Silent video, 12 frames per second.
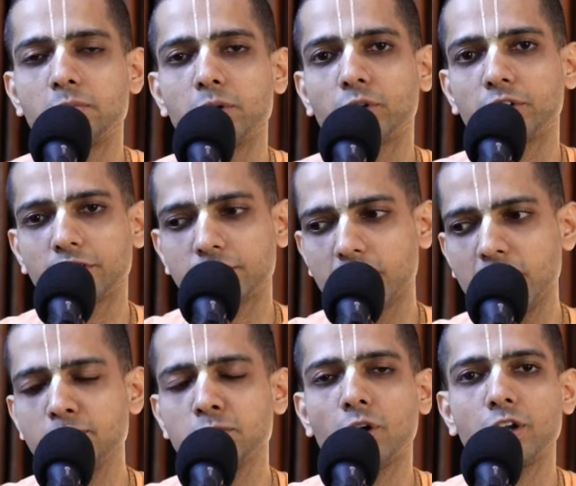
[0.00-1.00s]
Because the
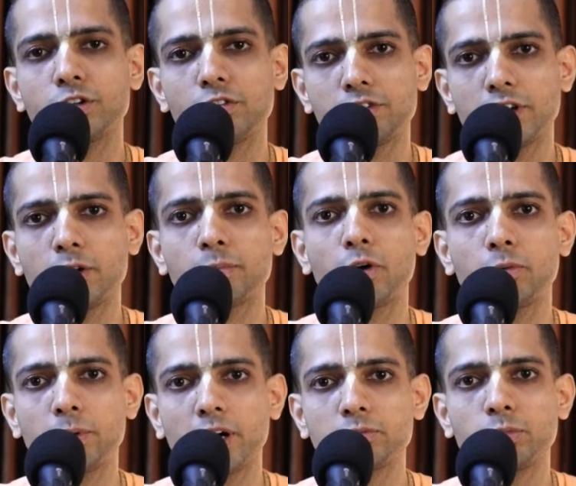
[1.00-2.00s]
same knowledge of Srila
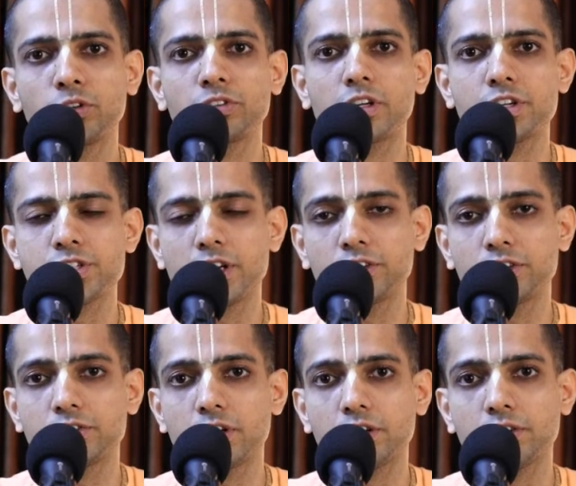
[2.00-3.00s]
Prabhupada books, Krishna's
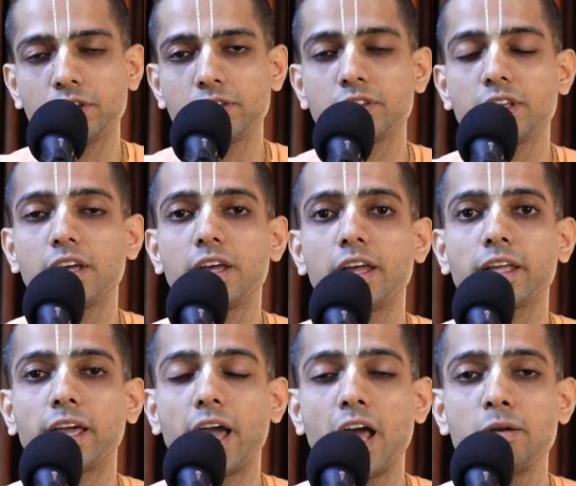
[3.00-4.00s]
instructions,
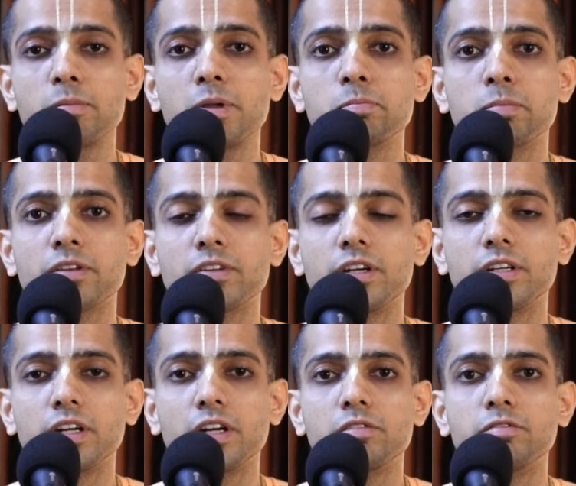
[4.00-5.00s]
can be
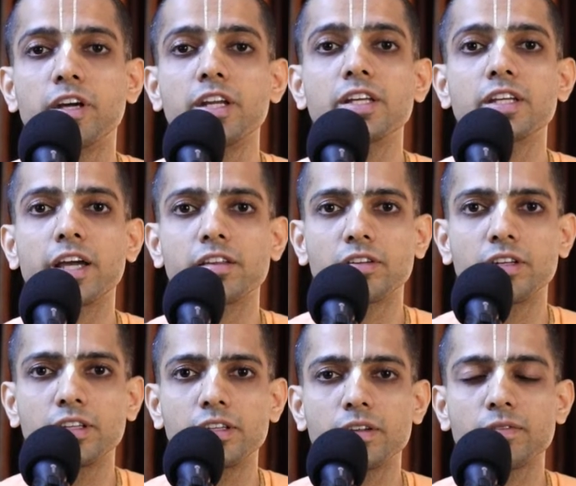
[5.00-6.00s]
presented very
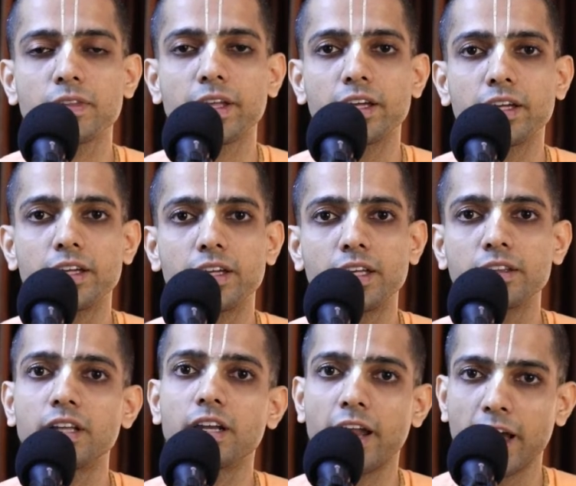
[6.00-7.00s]
nicely
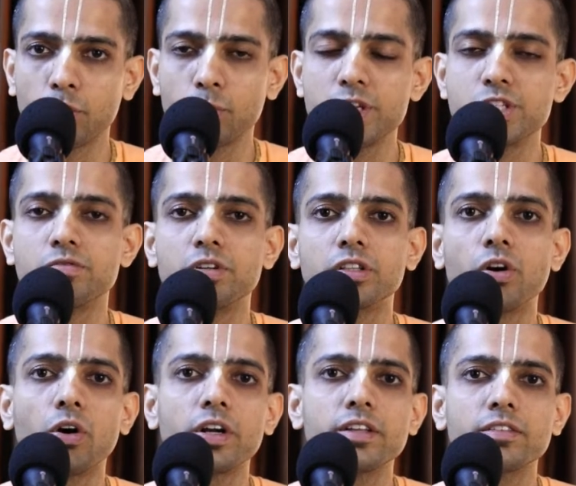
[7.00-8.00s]
in the language which
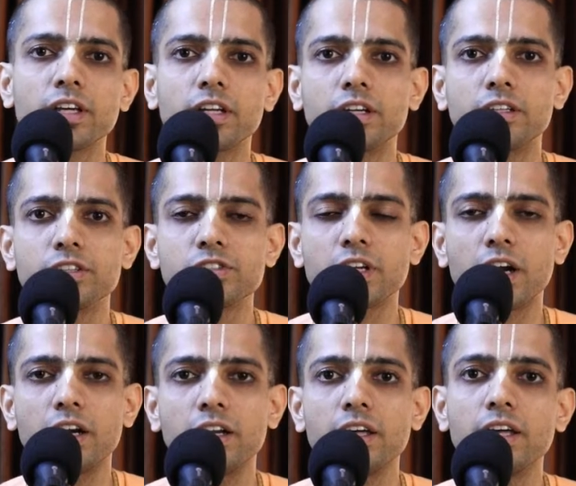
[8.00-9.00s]
the audience can
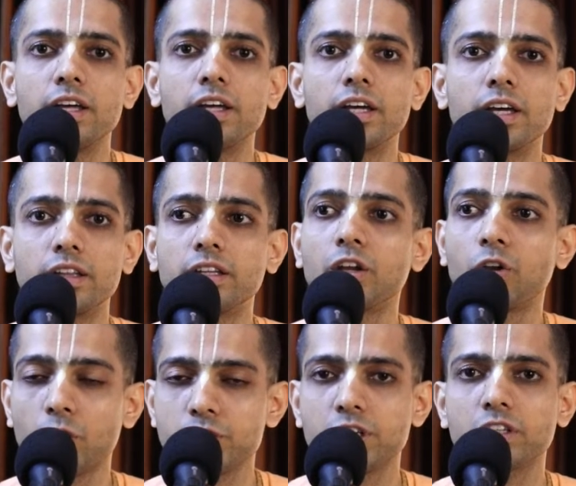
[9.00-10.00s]
understand, in the
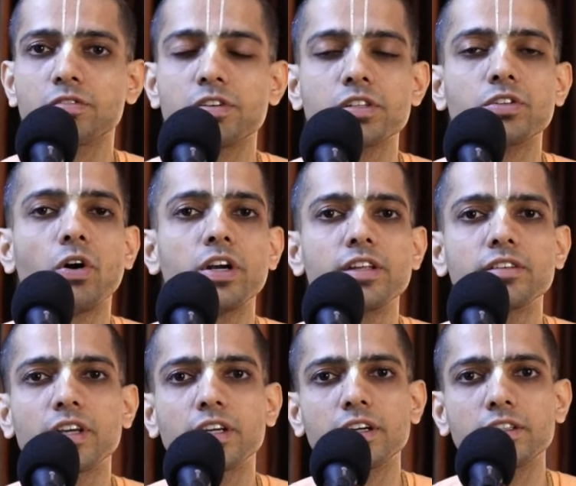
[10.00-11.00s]
logics which the
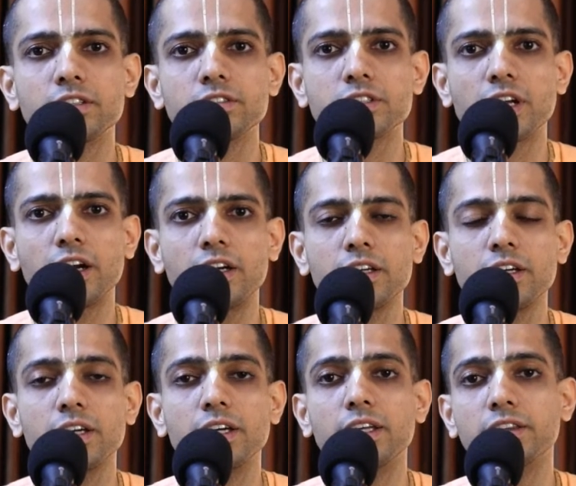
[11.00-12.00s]
audience can understand,
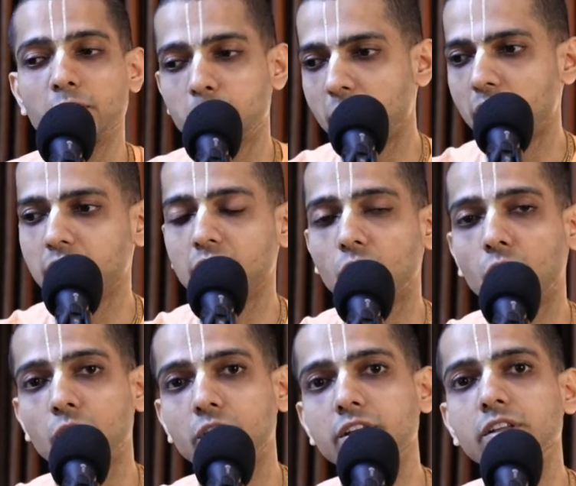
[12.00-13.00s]
in the manner
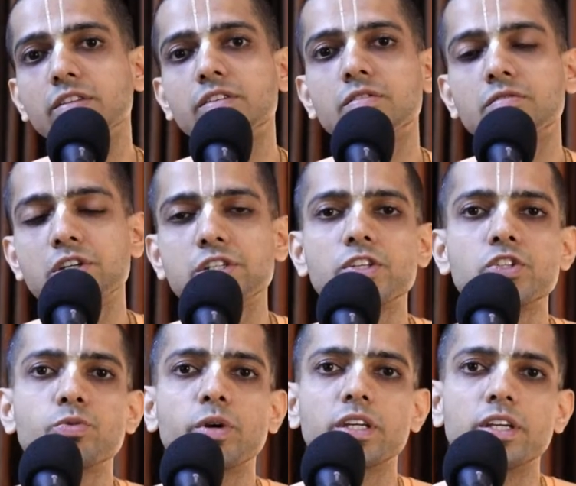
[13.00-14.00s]
audience wishes
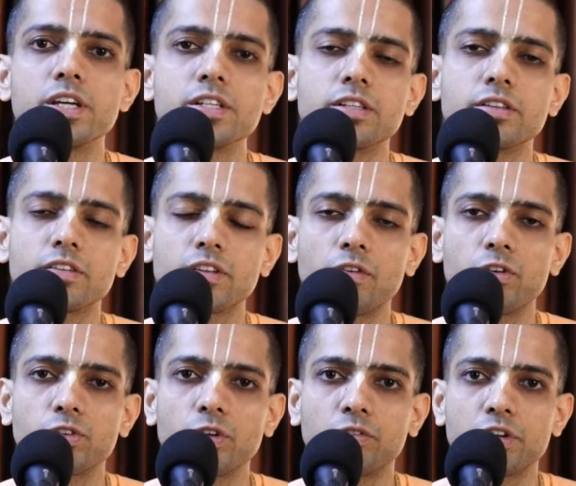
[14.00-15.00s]
to engage in the
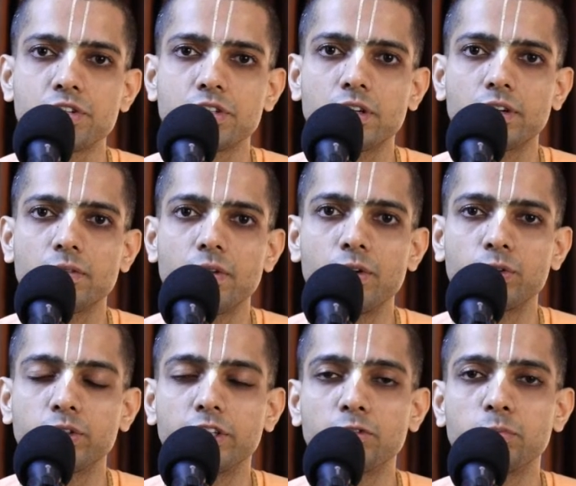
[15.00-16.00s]
service of Krishna.
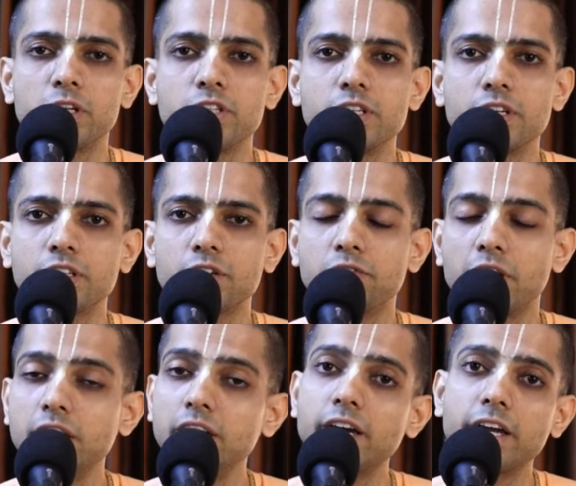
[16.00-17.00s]
So thus preaching is a
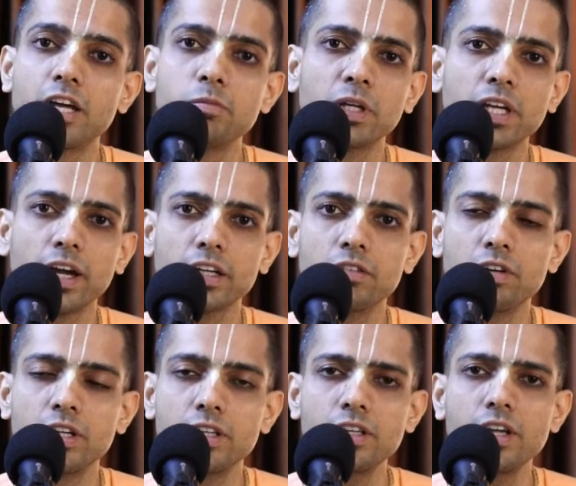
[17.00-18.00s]
very dynamic
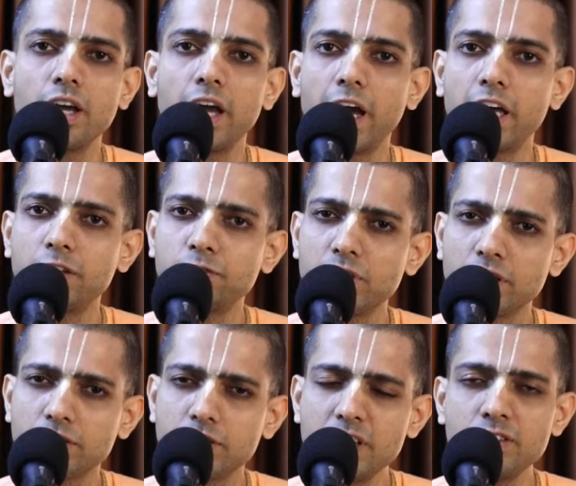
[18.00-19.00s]
activity. And if we
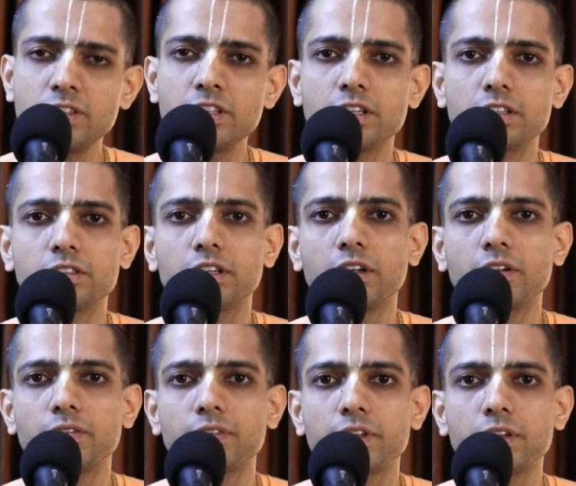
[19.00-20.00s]
are sincere,
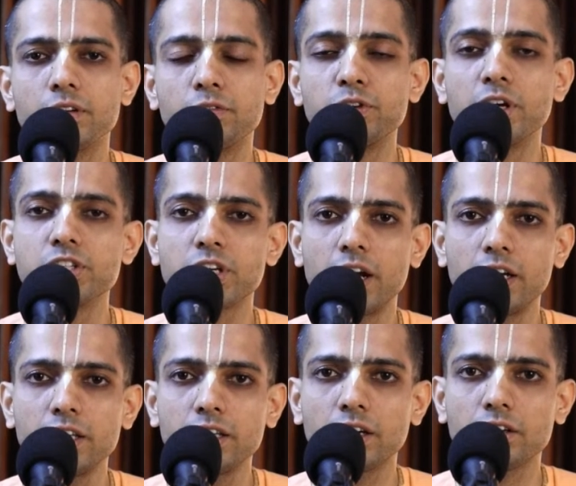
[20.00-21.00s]
if you are
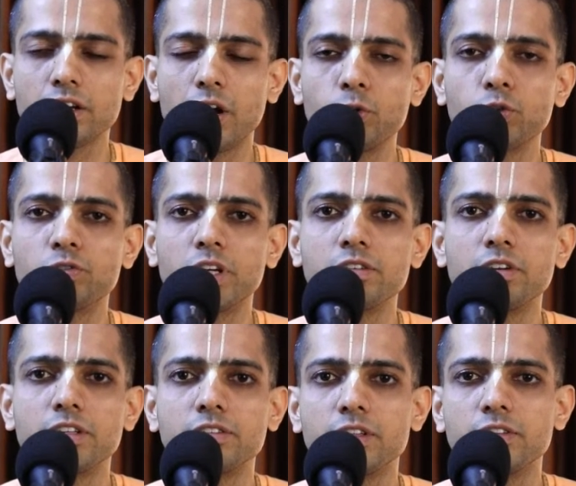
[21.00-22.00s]
chanting our rounds very,
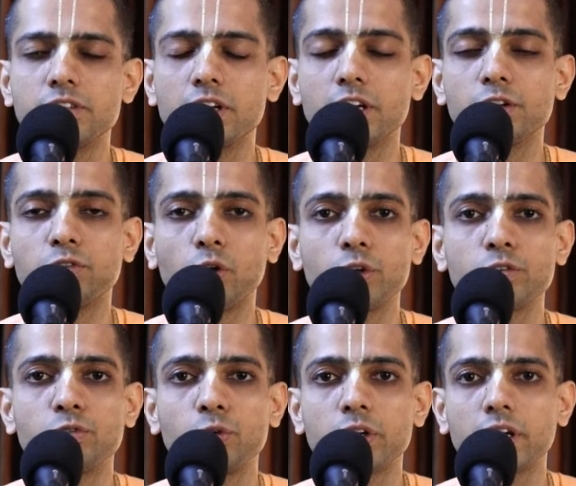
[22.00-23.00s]
very sincerely,
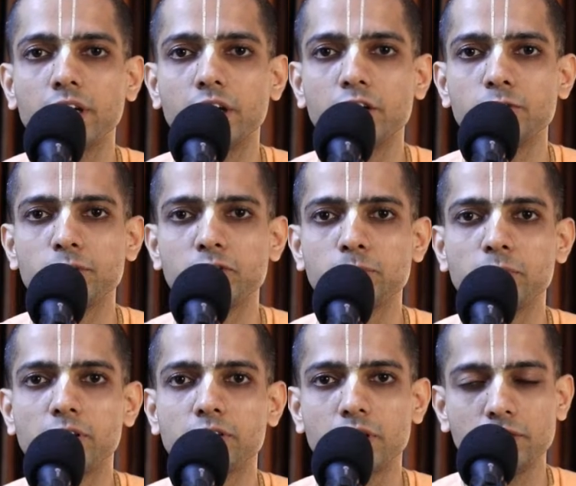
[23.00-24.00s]
following 4 regulative
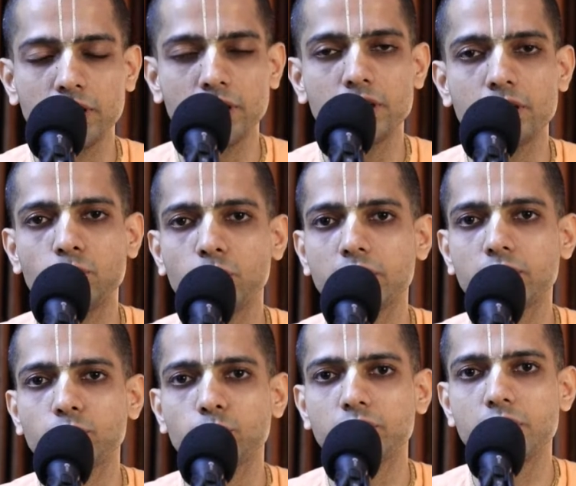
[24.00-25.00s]
principles, living in devotee
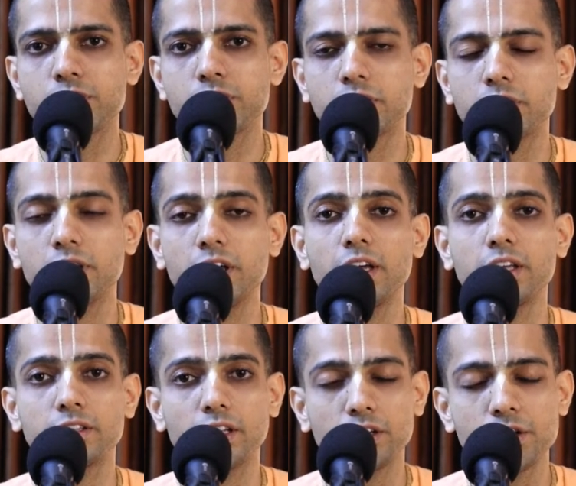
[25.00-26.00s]
association,
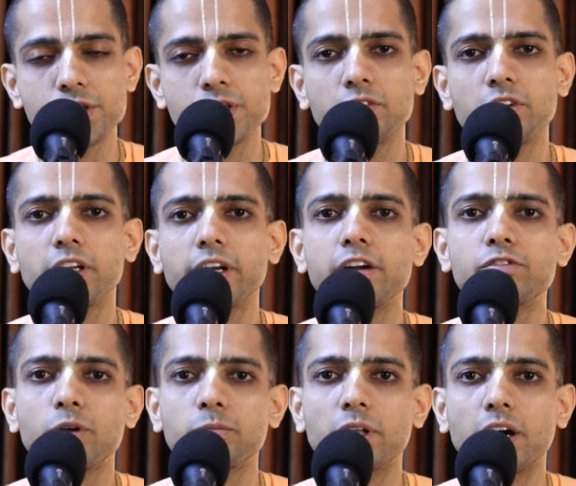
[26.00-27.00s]
then Krishna will guide
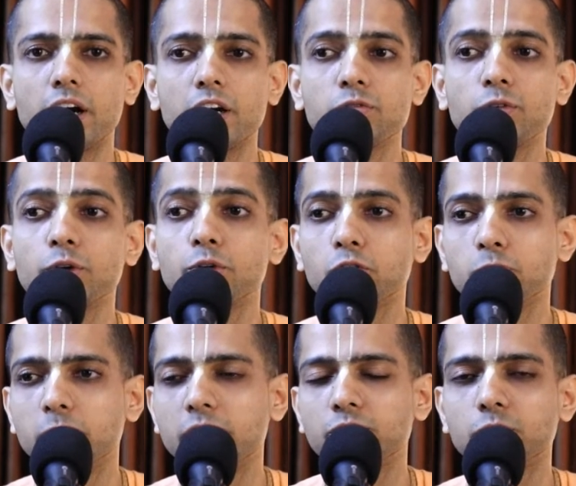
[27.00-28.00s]
from the heart what to
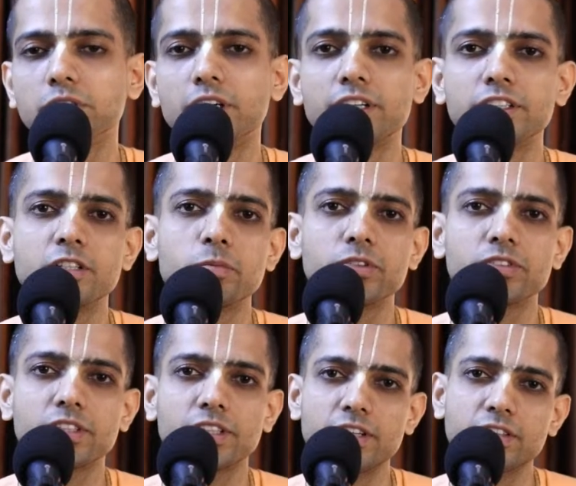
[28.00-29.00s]
speak so that other
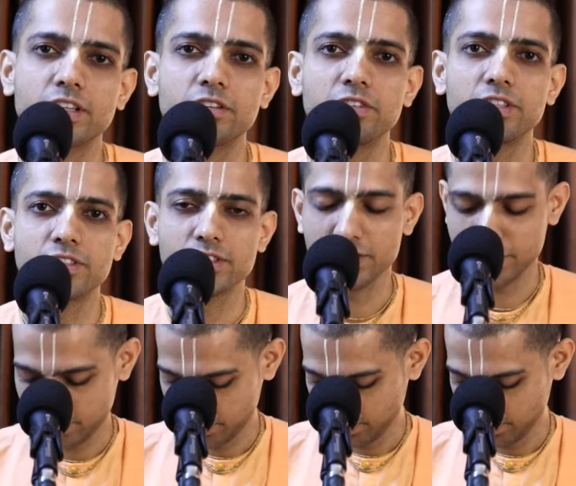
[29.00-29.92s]
person gets convinced.